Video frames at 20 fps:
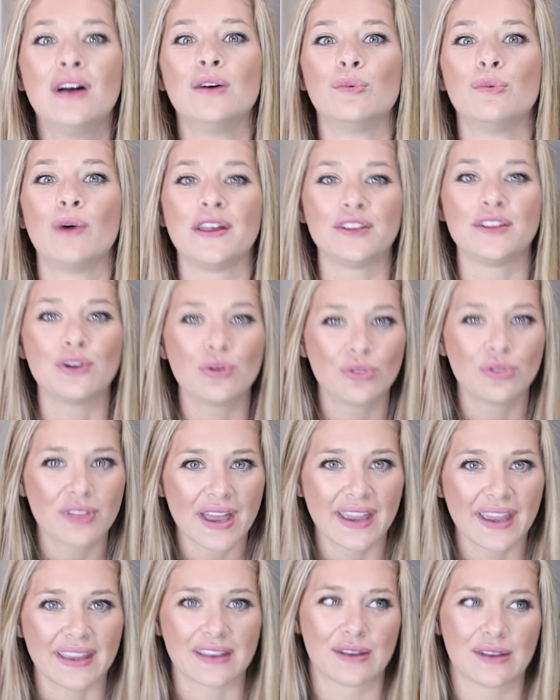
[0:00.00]
what you
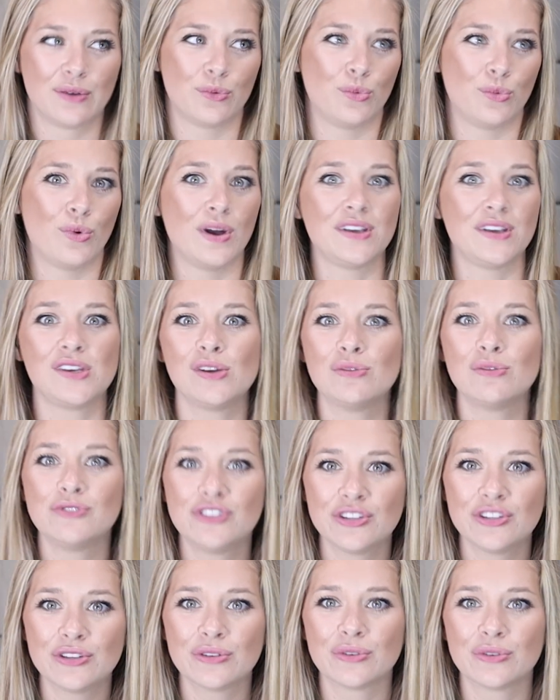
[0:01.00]
like, what you
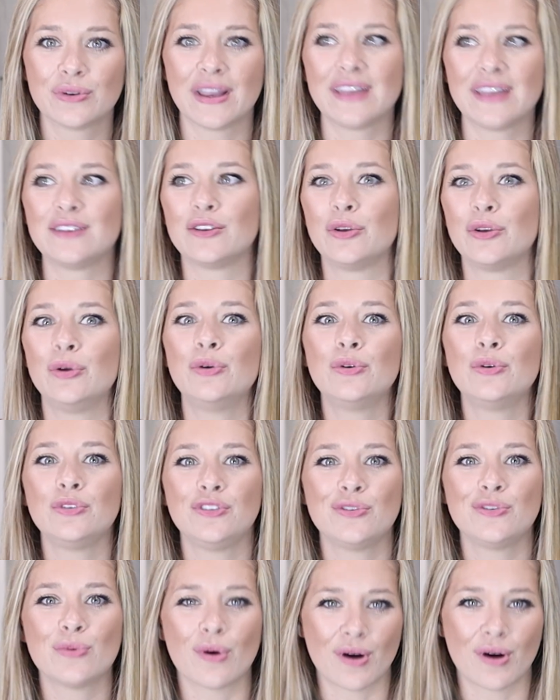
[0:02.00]
do, and who
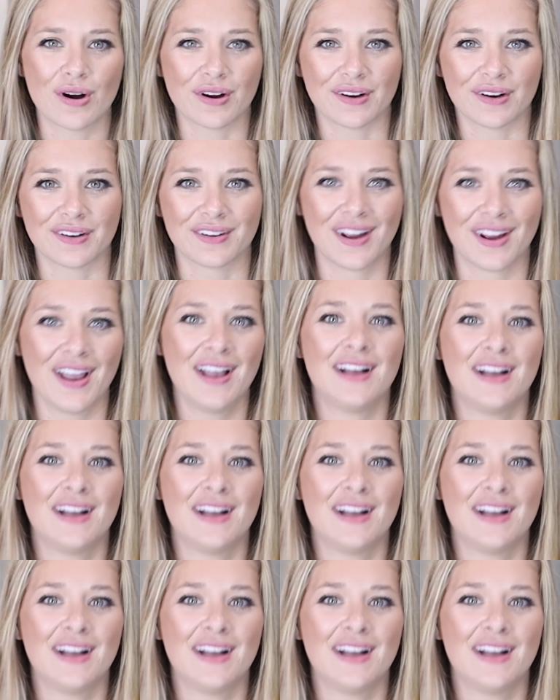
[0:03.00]
you are.